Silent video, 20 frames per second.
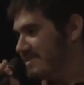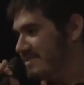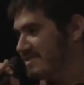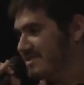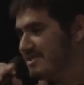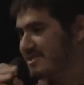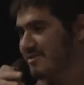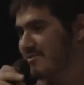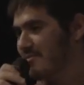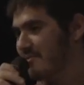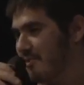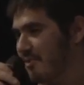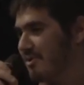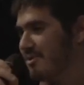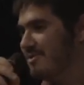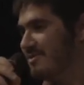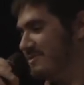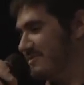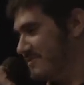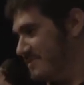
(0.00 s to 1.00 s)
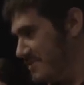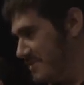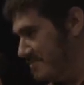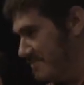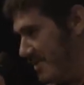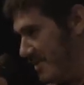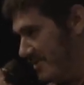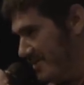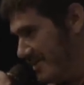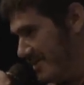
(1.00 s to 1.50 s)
to the world of tomorrow.